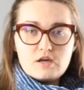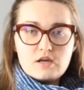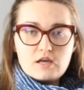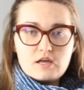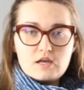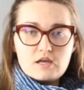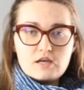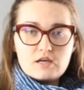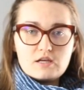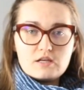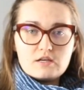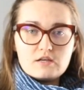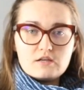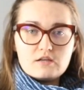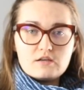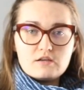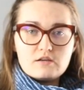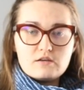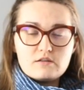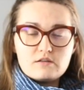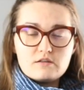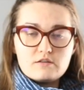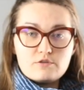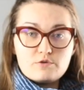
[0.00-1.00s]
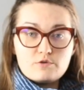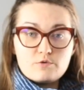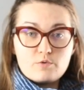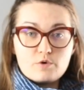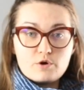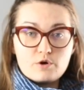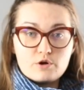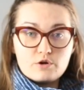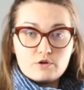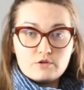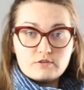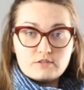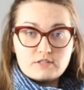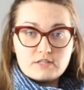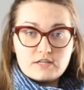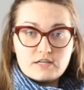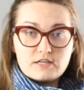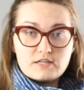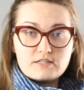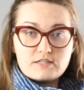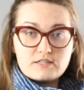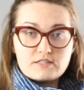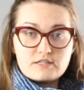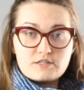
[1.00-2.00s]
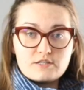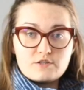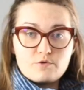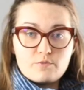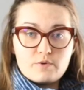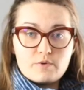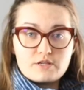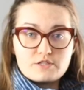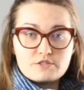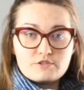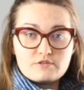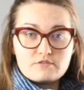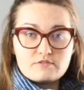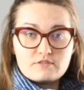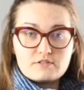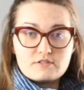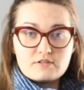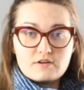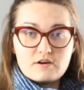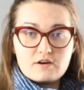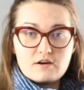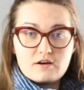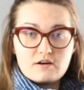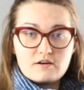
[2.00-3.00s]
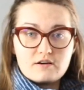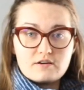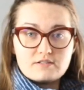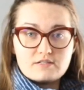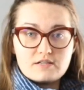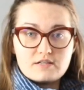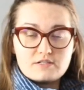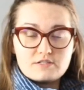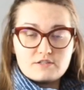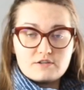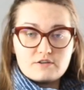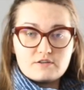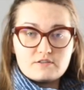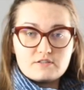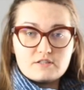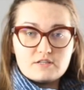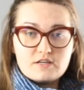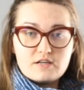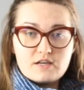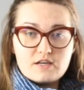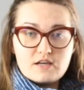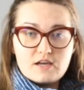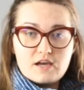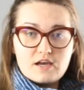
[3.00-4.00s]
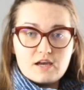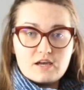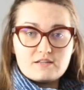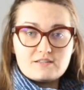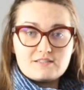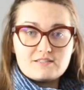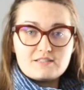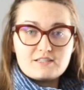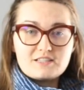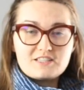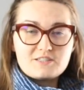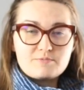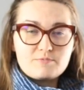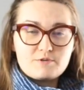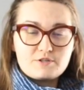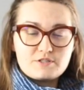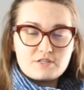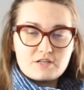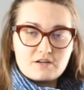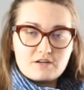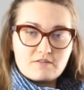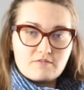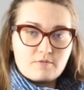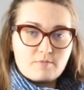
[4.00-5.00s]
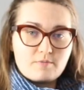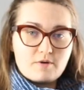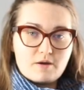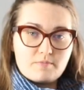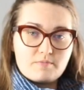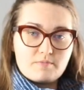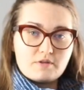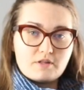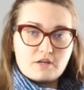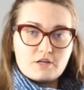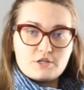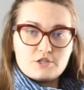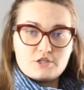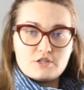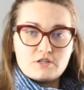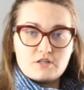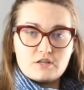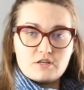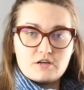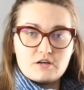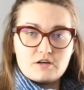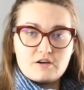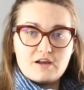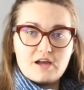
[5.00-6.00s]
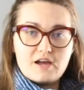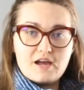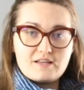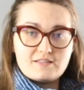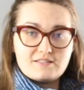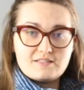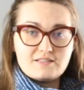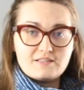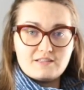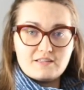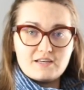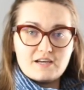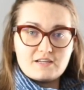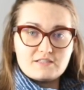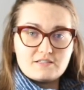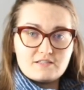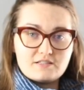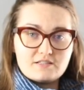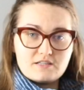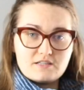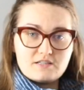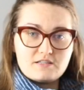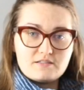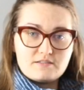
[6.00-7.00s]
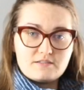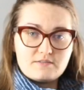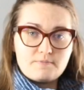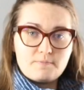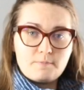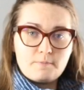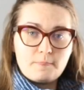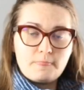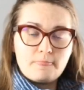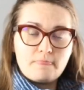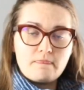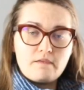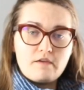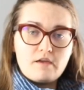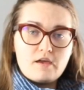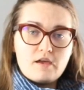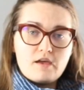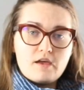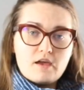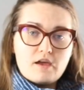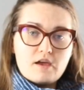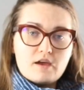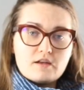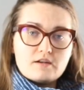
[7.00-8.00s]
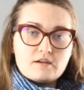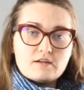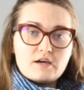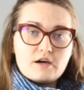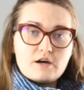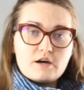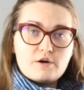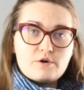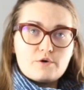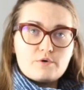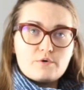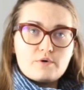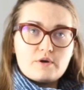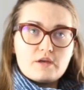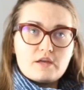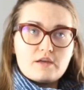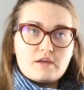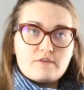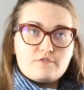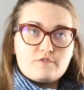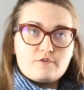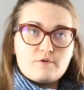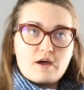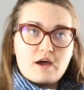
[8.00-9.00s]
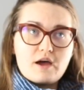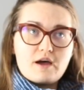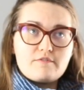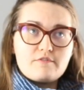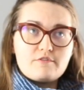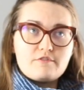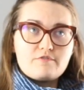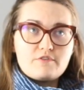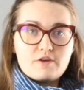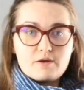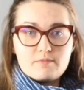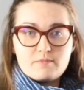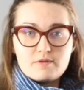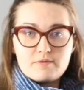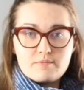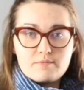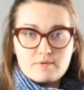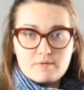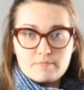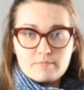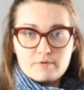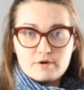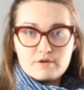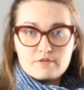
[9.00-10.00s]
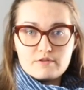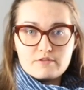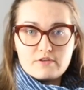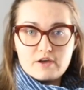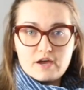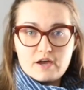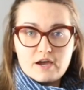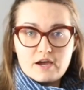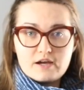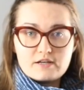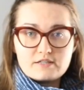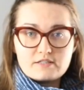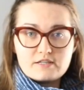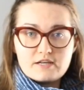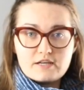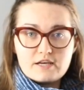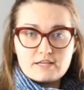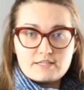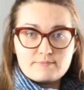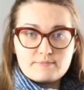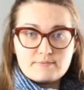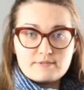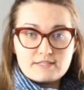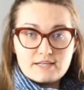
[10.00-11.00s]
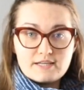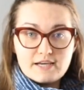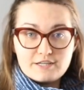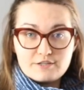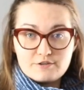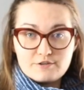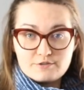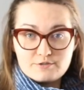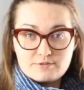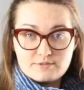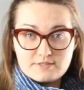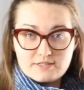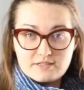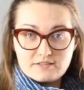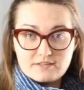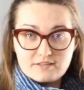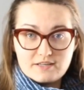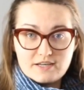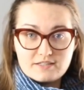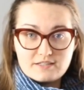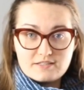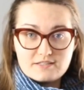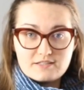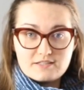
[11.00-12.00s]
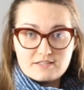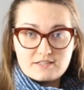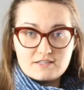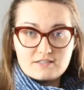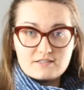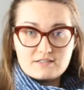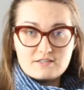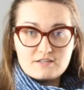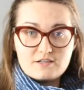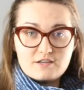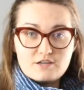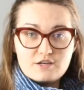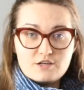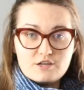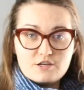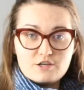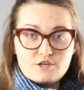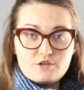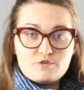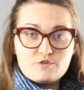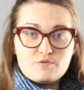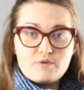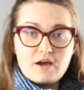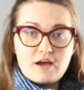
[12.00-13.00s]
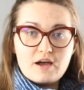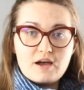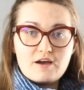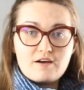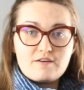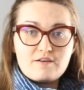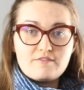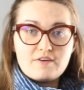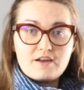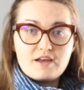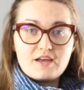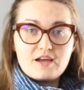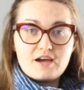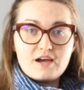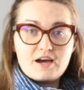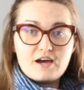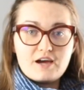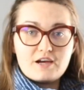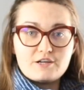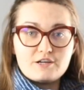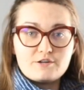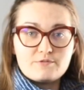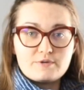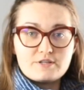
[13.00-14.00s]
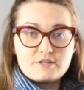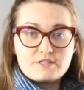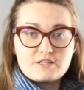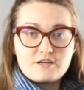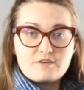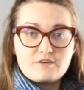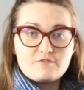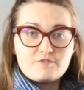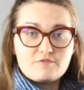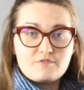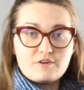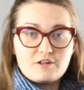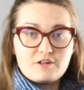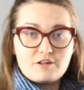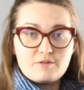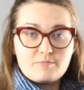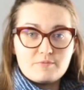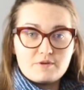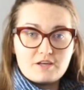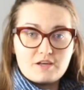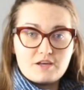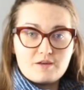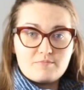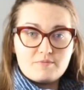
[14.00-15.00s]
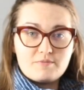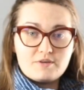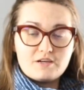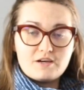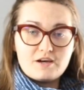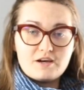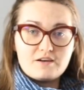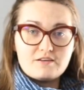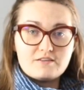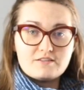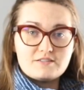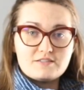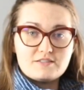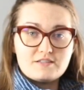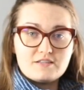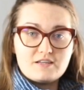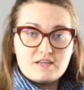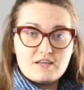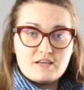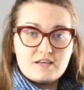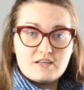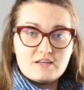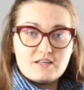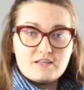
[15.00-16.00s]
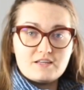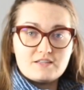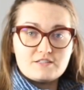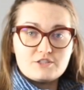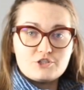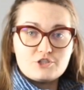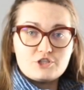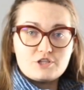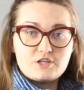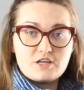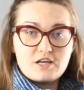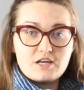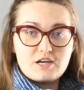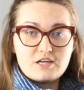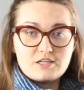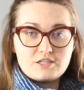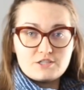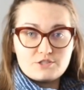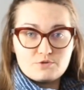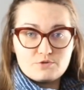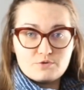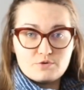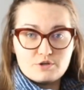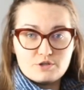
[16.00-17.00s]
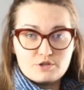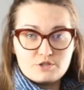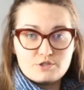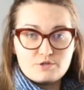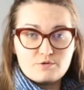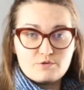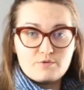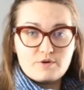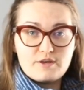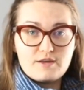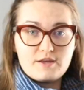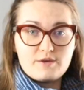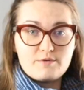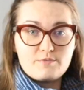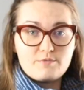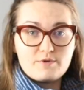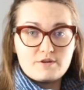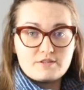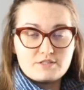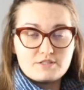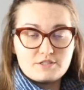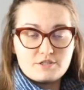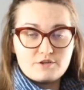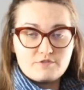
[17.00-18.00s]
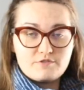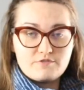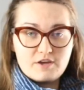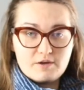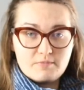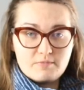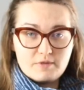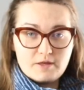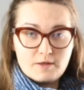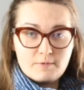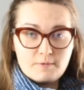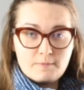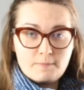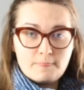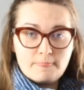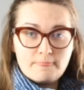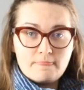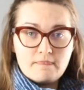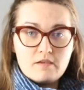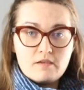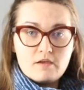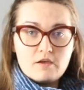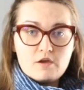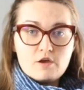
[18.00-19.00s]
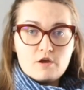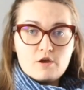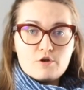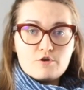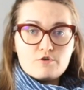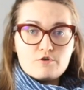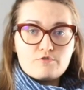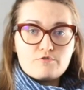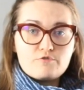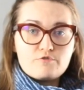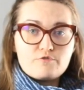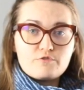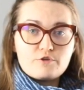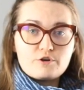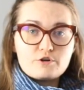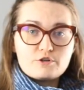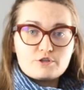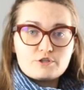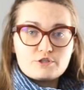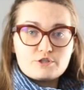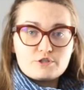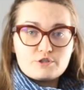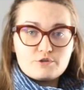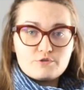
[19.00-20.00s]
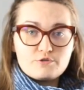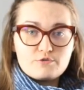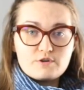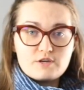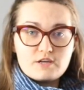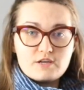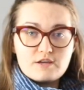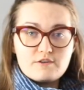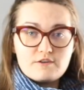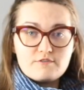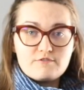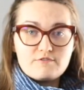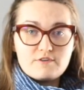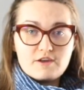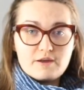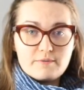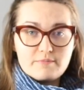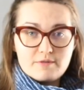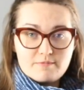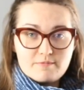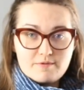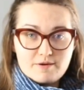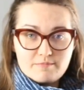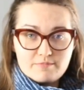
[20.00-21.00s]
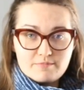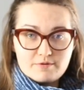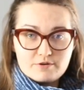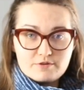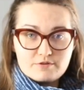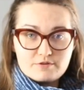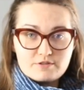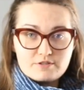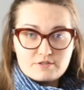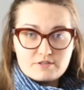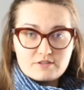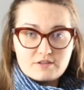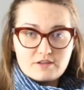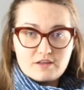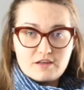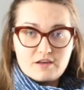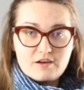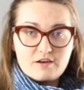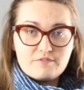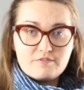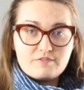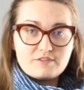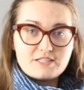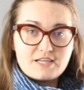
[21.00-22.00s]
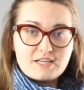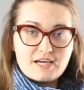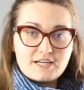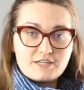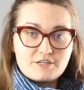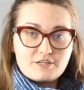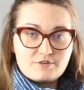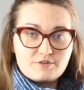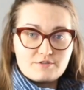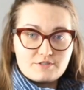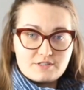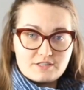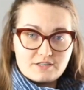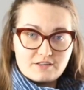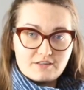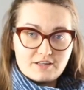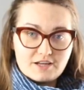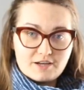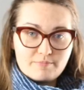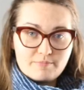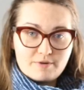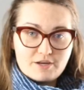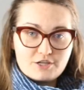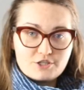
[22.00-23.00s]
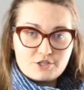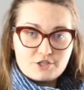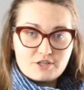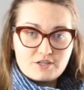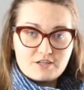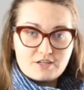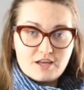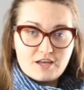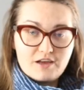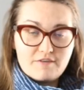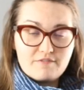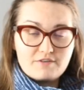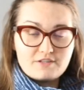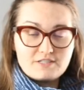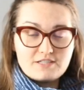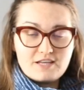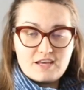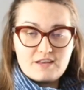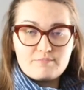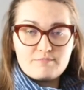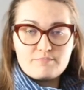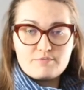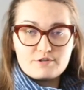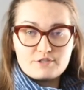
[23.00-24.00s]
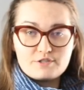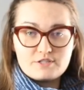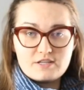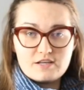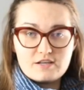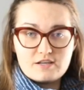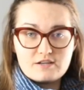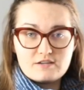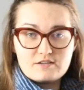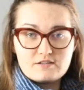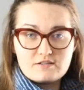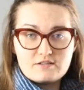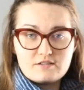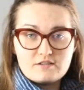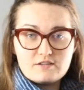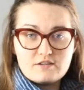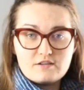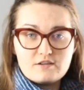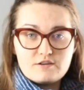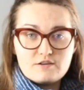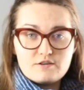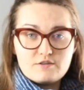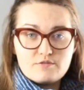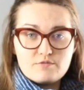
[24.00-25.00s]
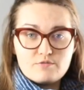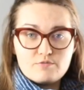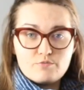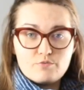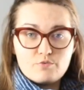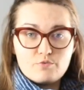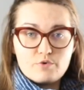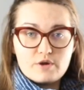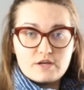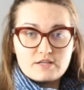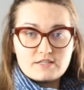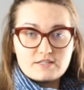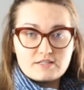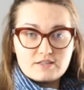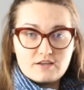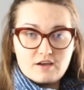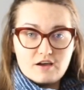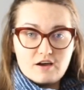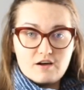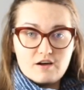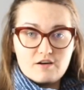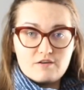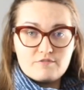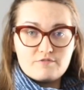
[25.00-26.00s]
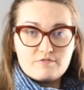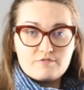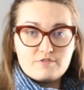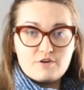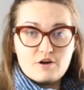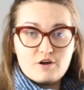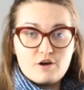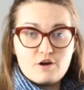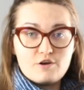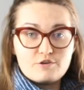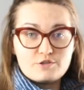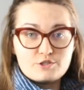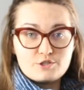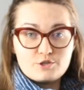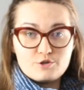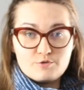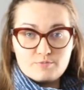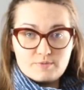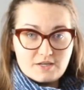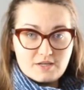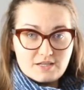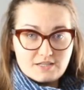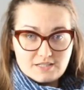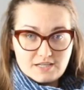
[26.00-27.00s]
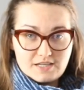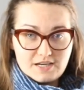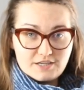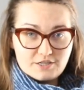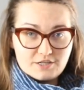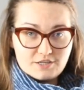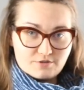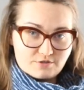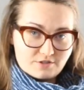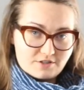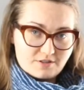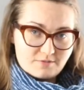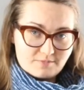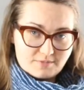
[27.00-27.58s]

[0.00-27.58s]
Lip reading: in the world is in the Western Sahara Desert, and 6% of the population there has celiac disease. Now, if you have a family member that has been diagnosed with celiac disease, you have a higher risk of developing it because it is a genetic disorder, so it runs in your family. First degree family members of a diagnosed celiac patient have a 10% risk of also being diagnosed